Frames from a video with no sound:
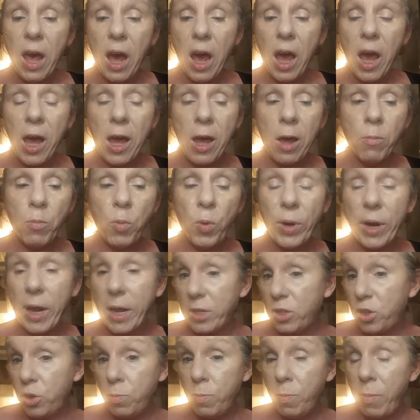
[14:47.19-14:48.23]
When I
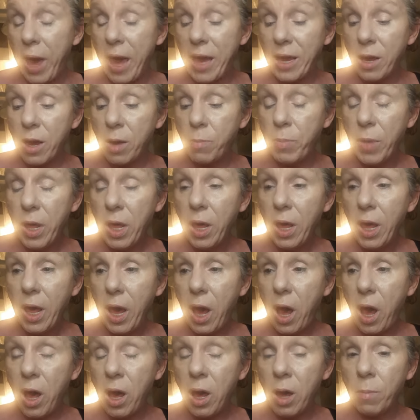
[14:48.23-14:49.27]
do makeup
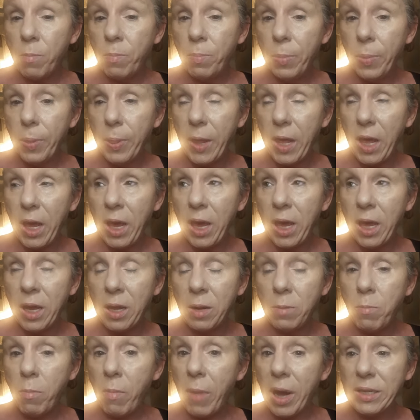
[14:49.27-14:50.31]

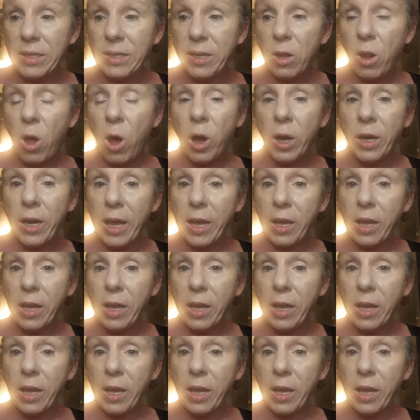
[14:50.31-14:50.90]
in my salon,